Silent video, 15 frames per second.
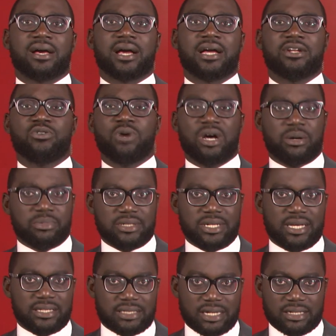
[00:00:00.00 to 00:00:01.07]
Can you
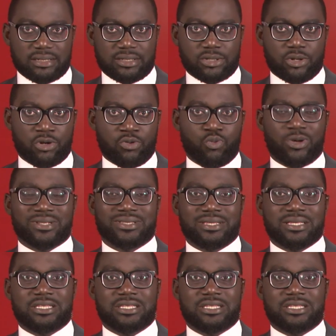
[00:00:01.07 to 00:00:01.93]
update us on what